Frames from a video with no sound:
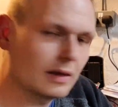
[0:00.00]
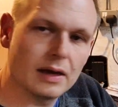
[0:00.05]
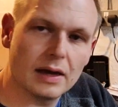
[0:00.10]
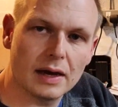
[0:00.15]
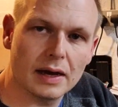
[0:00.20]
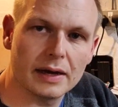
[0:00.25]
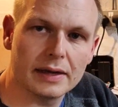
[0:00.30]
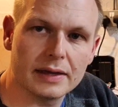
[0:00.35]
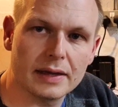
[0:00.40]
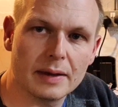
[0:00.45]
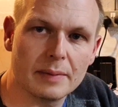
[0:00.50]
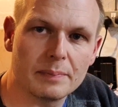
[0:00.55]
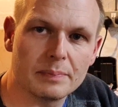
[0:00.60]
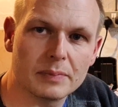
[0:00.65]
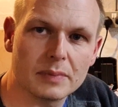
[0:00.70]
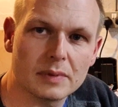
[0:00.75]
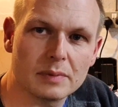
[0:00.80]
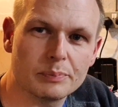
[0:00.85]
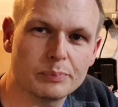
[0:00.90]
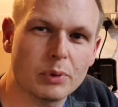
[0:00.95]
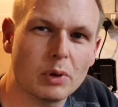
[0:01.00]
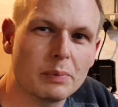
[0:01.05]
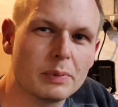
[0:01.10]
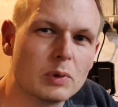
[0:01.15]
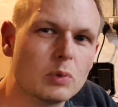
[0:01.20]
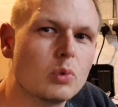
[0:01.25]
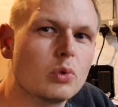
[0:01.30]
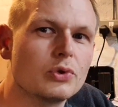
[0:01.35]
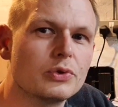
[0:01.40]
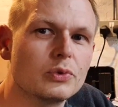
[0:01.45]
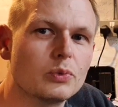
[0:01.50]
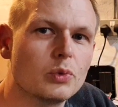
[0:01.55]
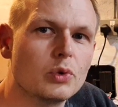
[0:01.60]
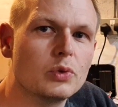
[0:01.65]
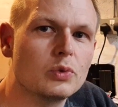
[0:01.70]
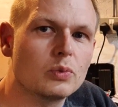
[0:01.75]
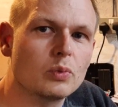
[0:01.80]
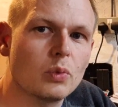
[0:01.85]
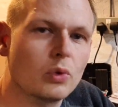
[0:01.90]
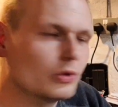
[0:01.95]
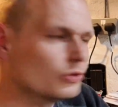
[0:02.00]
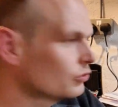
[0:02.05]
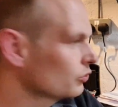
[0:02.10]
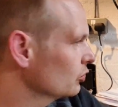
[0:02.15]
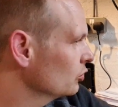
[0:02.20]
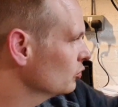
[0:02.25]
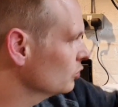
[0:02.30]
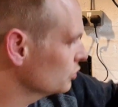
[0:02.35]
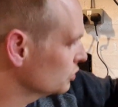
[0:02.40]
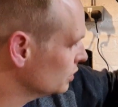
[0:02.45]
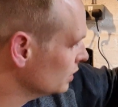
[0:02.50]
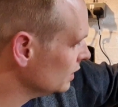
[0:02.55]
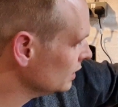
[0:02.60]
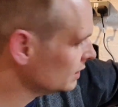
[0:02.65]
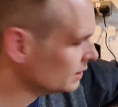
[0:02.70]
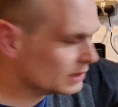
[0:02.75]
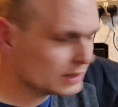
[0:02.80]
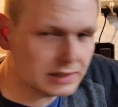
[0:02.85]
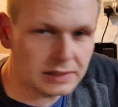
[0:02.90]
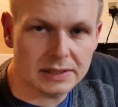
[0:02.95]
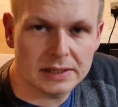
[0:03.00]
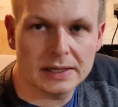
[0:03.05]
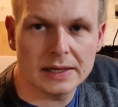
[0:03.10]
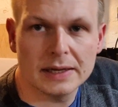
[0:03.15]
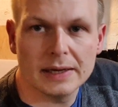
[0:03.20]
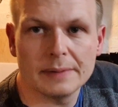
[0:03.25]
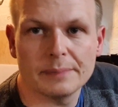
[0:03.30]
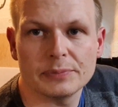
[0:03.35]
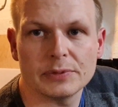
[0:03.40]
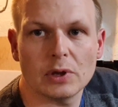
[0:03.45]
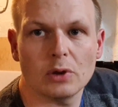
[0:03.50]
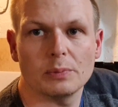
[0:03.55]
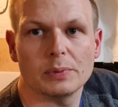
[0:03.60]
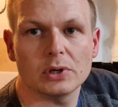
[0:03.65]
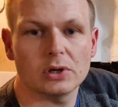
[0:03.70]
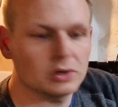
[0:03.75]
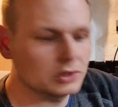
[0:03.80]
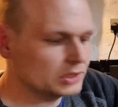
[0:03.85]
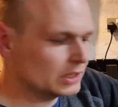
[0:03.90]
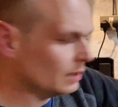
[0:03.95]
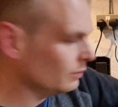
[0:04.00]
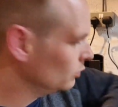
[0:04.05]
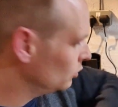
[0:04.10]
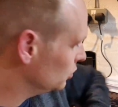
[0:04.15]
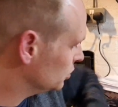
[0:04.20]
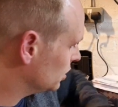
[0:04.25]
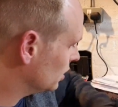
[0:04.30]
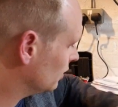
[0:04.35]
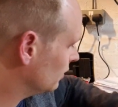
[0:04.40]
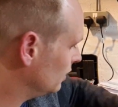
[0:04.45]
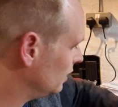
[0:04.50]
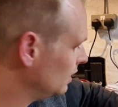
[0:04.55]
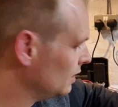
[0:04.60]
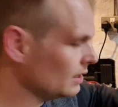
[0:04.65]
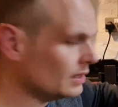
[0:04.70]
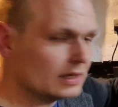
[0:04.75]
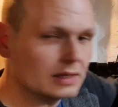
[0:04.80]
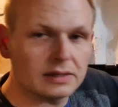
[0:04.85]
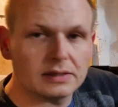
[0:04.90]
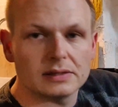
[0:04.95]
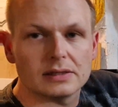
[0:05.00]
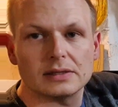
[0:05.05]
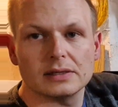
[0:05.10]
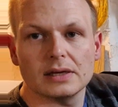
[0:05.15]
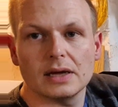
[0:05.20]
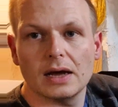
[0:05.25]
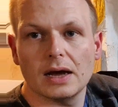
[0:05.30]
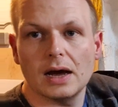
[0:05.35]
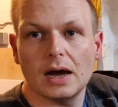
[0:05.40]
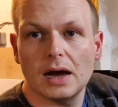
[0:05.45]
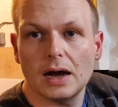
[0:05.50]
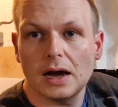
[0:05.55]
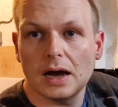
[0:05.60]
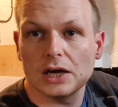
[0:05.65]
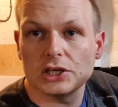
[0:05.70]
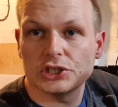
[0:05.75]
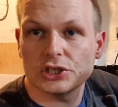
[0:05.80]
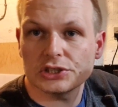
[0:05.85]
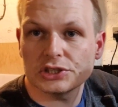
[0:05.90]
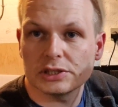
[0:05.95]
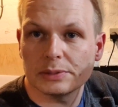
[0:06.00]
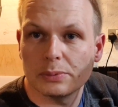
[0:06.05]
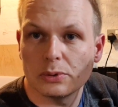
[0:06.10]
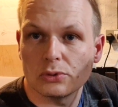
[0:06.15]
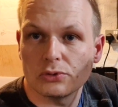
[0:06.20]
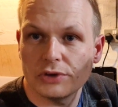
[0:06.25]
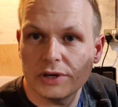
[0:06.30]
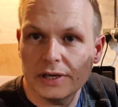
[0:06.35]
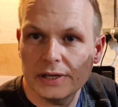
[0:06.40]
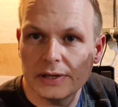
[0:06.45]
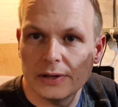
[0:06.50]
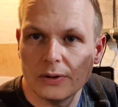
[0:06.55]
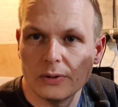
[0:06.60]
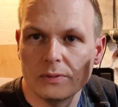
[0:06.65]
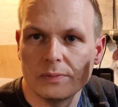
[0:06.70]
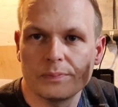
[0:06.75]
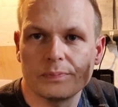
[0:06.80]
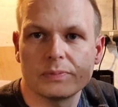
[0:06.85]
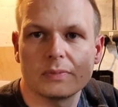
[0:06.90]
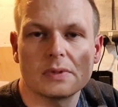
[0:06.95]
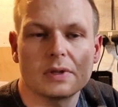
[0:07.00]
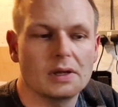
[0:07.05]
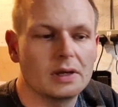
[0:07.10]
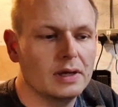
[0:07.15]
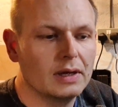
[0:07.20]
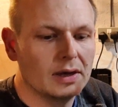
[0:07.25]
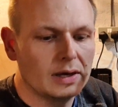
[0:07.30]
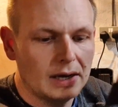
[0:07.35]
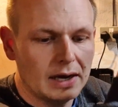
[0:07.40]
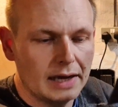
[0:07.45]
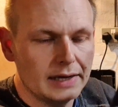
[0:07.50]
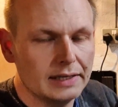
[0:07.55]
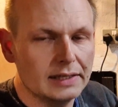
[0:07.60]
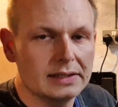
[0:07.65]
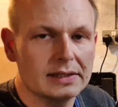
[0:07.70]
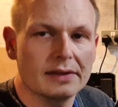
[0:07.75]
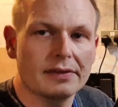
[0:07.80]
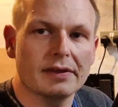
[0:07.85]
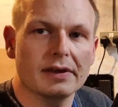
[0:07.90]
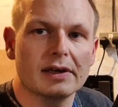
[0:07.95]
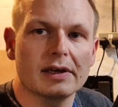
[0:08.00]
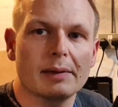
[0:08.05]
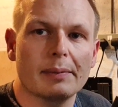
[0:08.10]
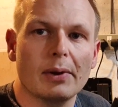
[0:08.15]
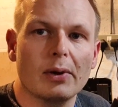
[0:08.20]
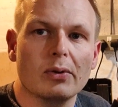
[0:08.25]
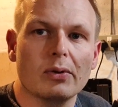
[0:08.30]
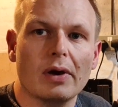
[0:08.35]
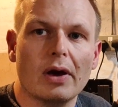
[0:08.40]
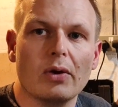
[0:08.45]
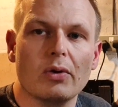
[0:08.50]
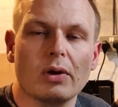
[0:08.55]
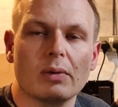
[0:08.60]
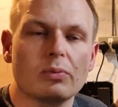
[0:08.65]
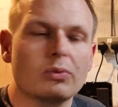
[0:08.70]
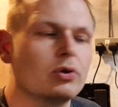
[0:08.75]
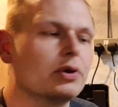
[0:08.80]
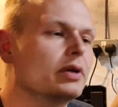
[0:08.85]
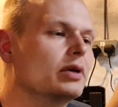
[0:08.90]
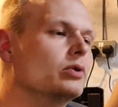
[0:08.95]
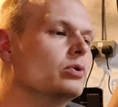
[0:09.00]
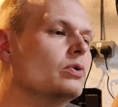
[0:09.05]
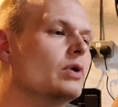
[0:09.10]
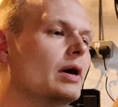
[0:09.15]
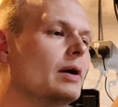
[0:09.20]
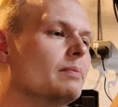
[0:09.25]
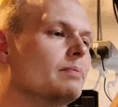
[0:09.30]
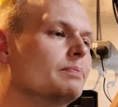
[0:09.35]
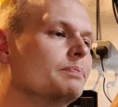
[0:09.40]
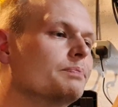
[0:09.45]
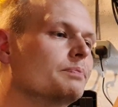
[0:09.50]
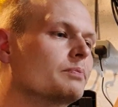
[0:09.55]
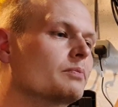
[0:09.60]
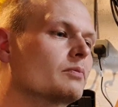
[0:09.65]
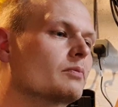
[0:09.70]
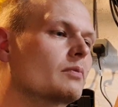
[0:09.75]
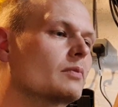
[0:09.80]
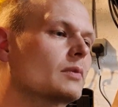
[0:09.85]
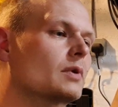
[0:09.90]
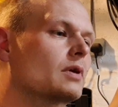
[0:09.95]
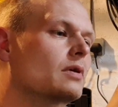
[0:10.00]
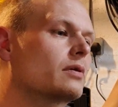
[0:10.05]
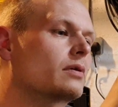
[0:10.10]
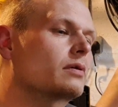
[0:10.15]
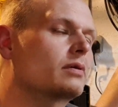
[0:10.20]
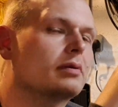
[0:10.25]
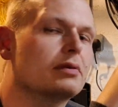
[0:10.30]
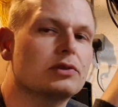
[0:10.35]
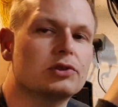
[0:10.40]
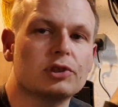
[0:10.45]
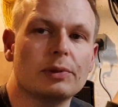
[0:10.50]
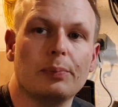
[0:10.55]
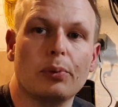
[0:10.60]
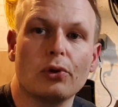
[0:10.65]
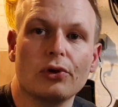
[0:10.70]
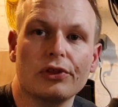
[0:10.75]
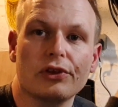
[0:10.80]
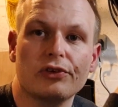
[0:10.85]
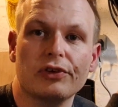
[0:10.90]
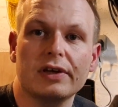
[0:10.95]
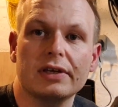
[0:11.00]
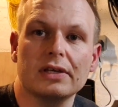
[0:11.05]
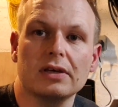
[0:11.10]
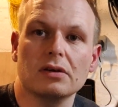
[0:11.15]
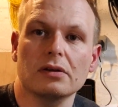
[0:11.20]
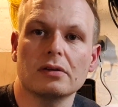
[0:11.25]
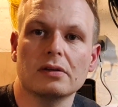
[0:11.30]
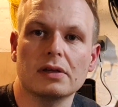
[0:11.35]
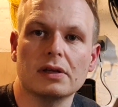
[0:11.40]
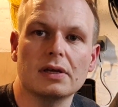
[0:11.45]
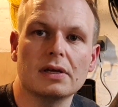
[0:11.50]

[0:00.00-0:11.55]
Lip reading: I probably wouldn't want to use these. Now, because I'm using the adjustable radial, I need to think about how I'm going to support the radial